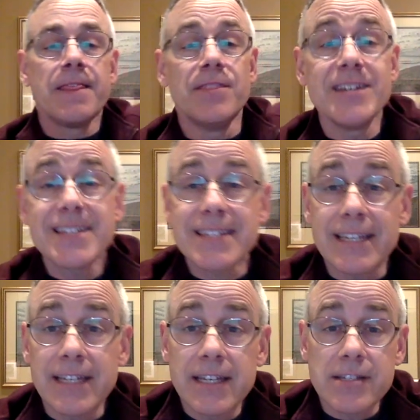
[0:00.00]
This
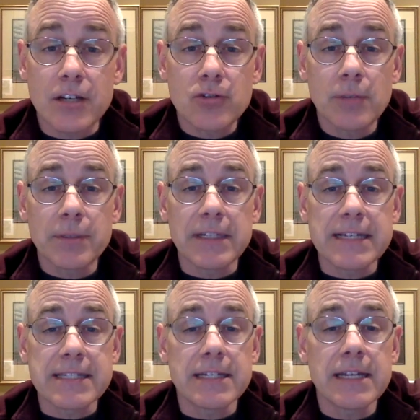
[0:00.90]
is a trumpet
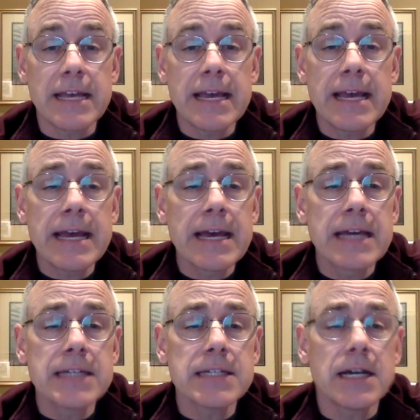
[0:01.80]
lesson,
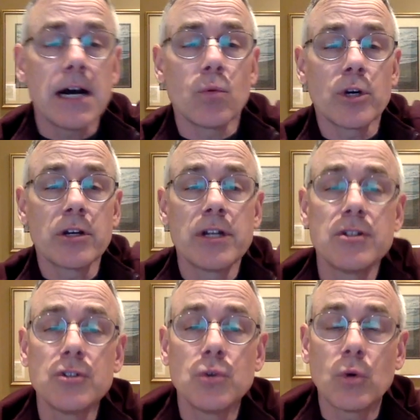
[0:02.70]
and we're going to
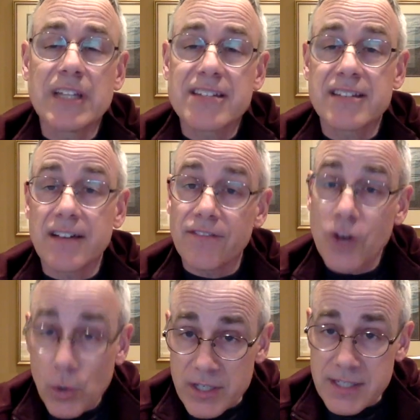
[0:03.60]
do a lesson that
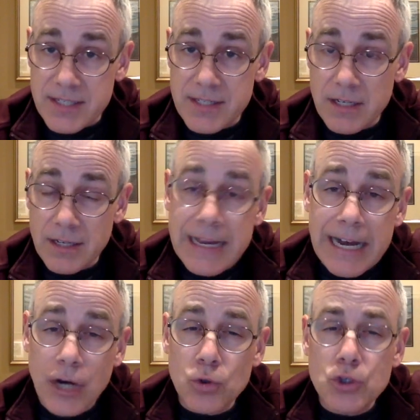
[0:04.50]
focuses on
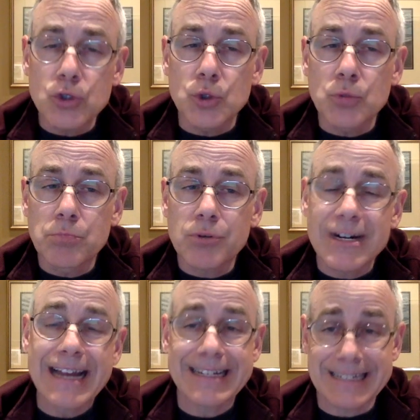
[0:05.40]
how to
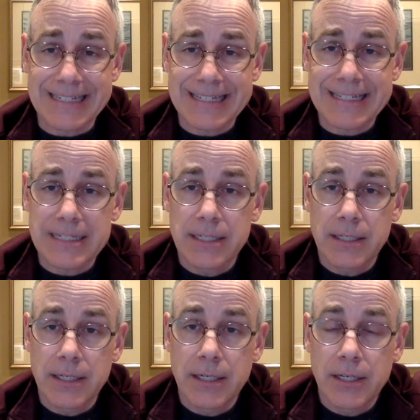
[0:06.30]
practice
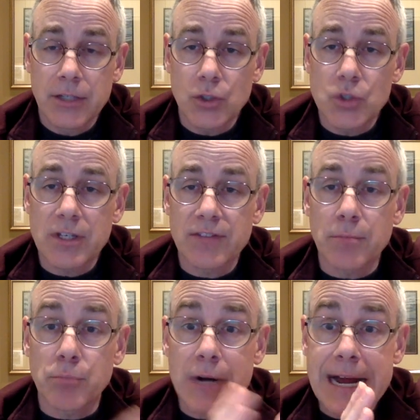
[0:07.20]
using the
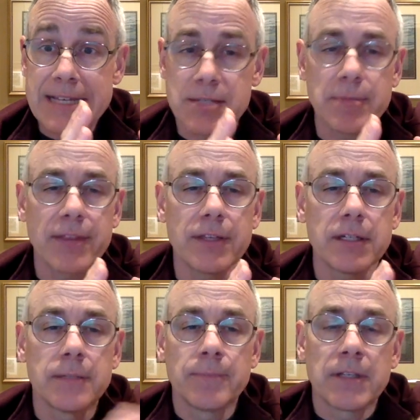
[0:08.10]
brass
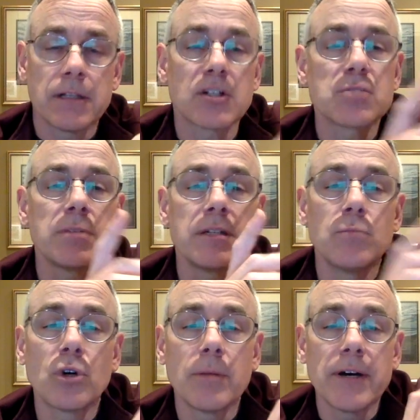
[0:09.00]
method. I'll explain
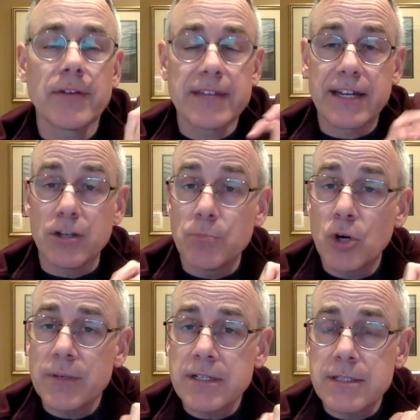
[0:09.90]
more about that in a
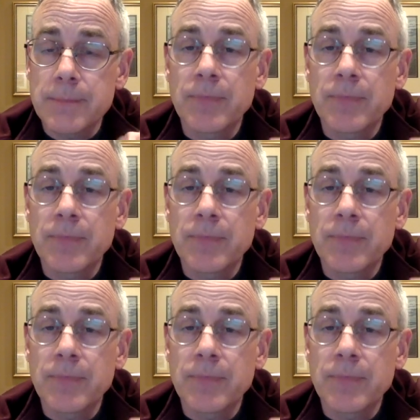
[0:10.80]
moment.